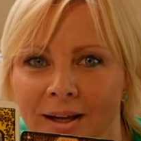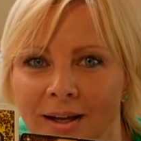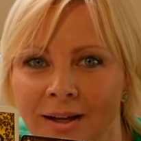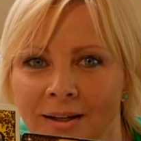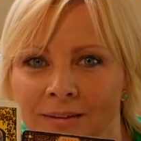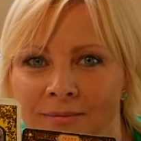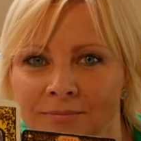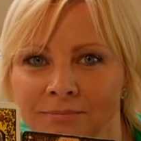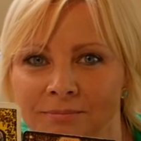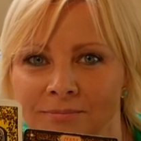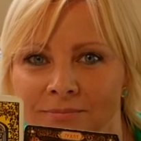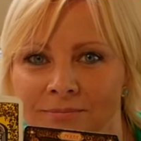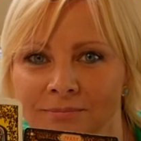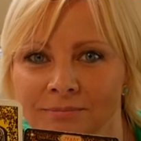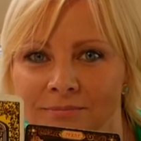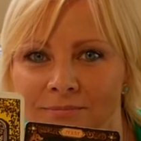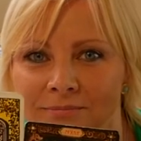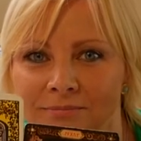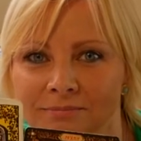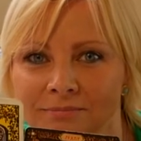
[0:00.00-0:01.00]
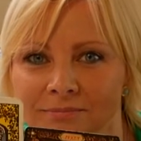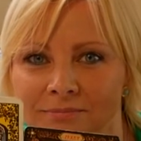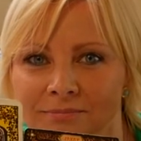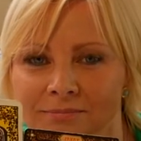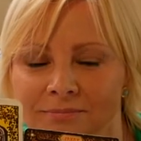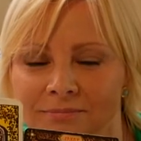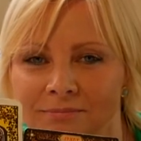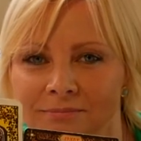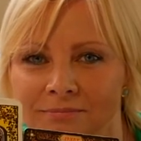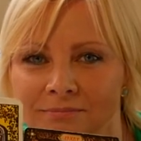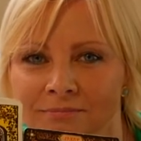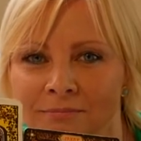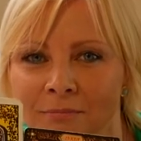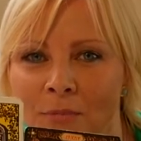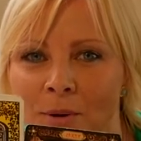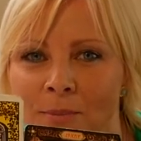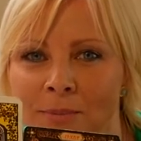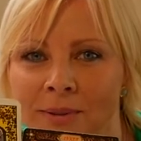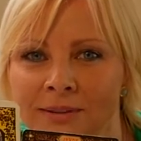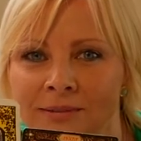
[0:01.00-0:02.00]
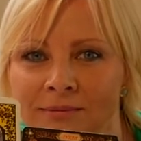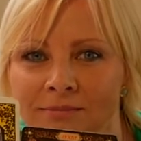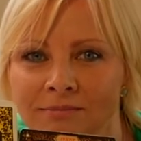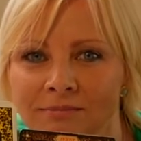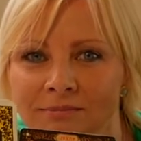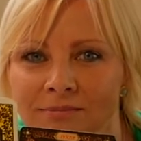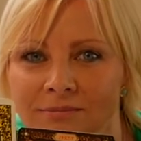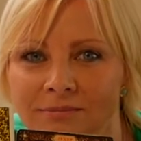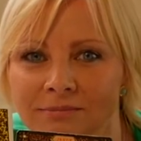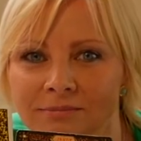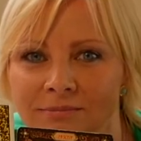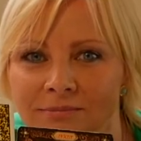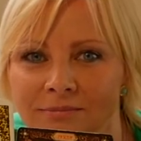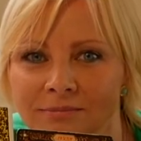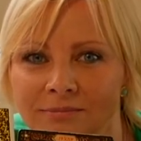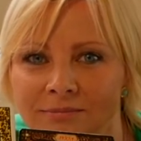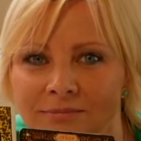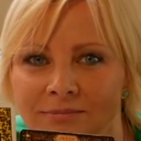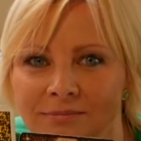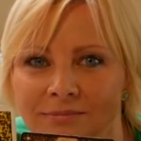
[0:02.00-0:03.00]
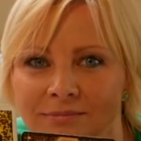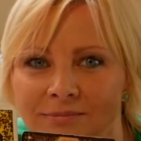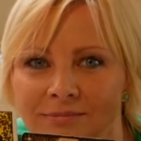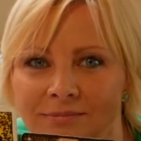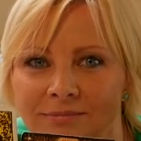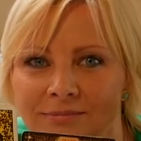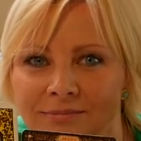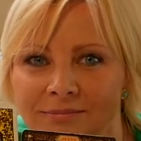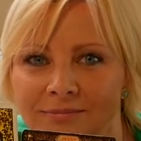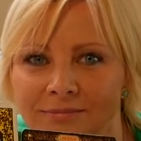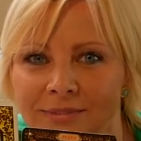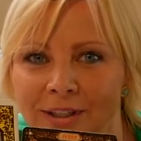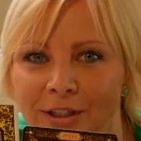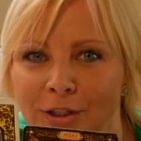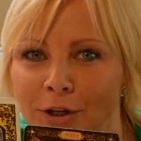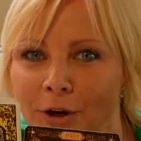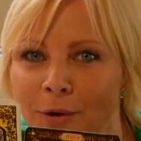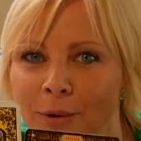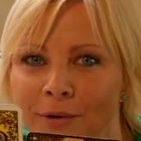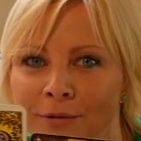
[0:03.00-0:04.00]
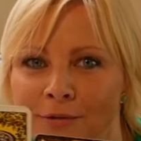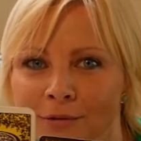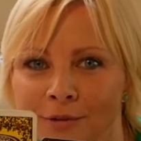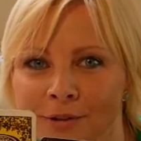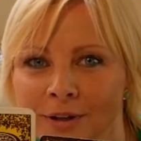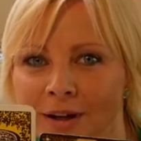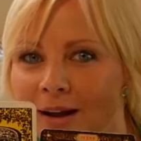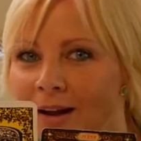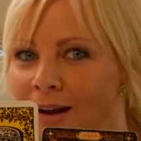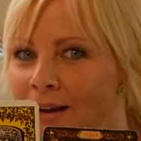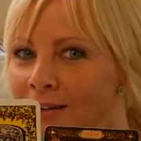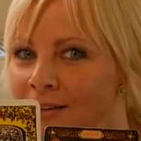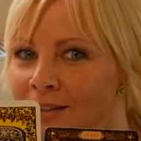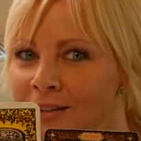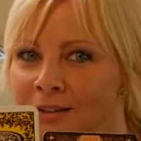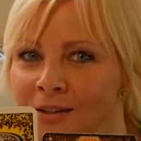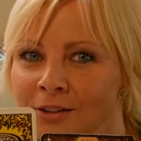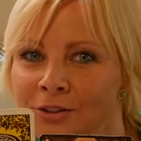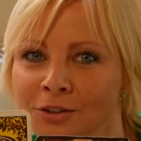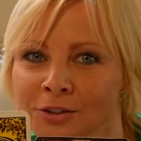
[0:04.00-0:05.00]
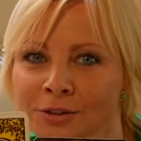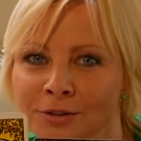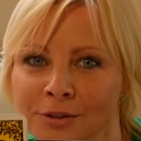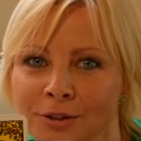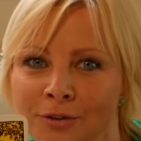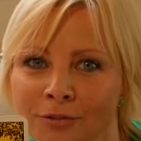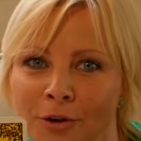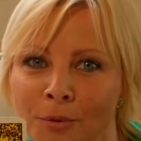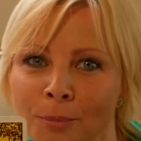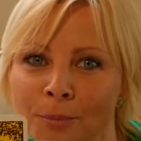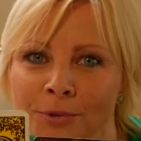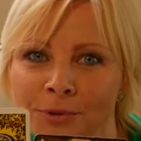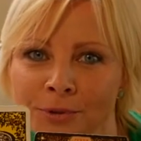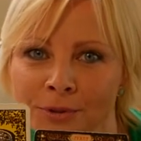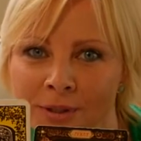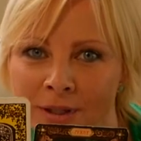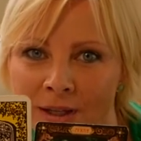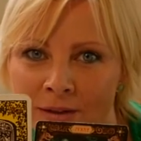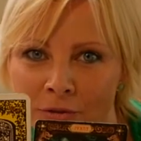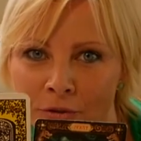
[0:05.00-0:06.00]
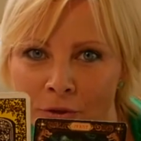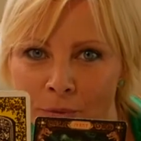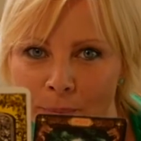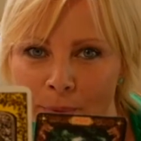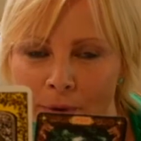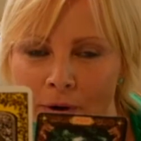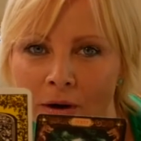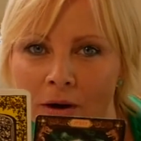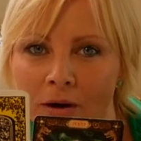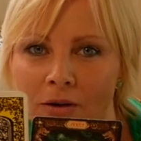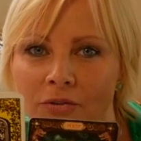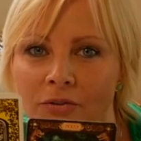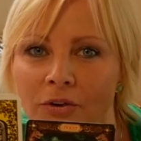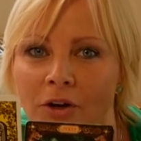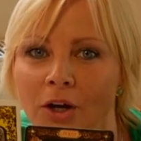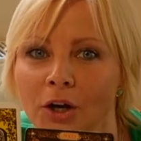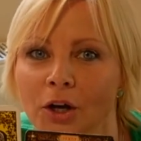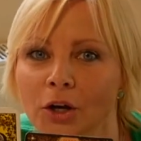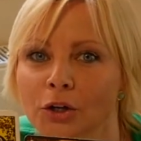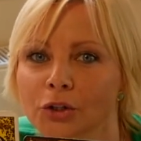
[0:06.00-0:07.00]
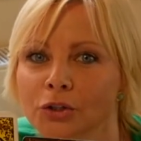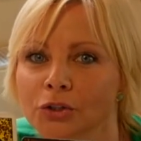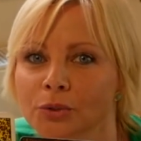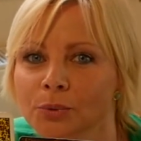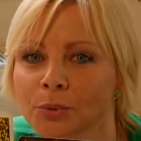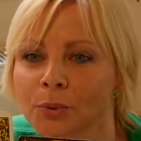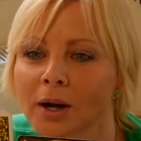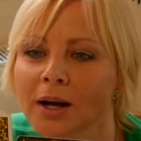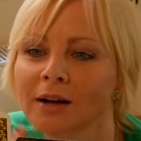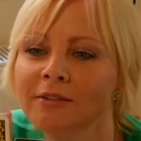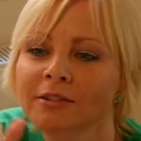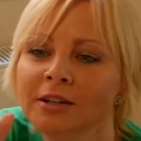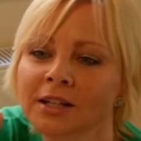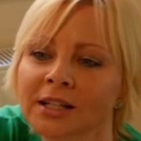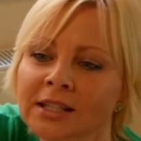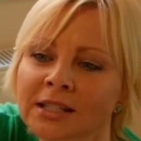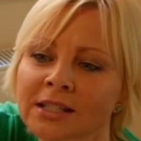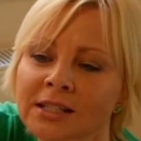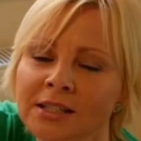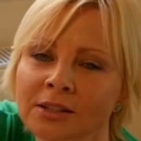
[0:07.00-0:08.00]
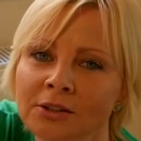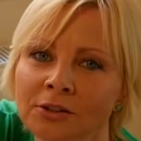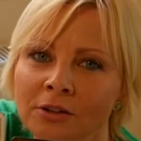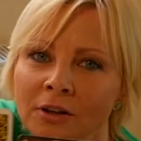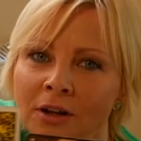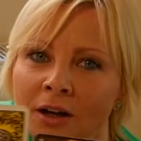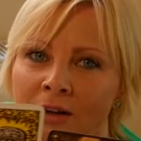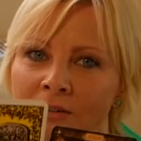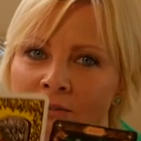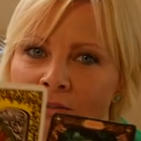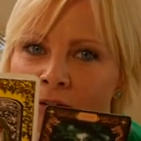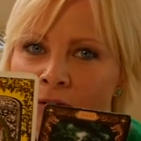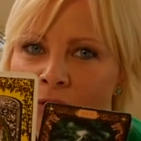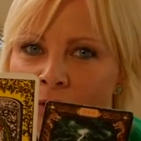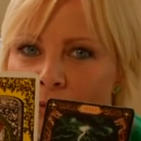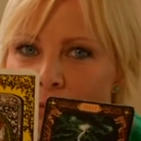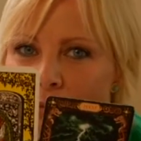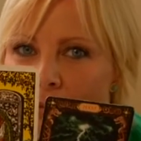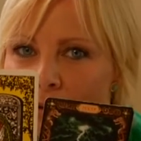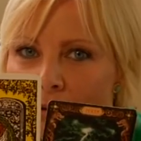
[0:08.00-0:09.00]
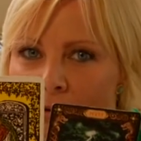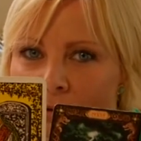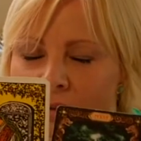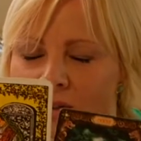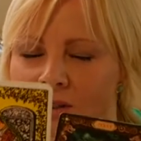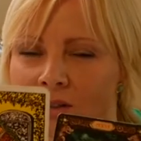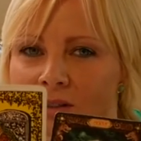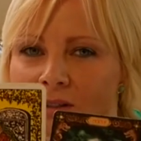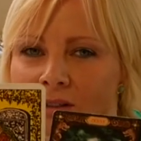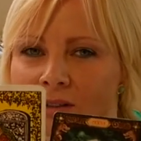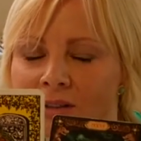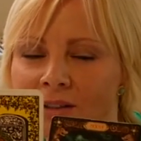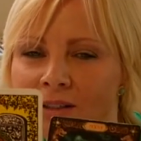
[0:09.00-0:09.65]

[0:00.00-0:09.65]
and women, they're going through the early stages of development to giving a birth. So whatever it is in your life that you want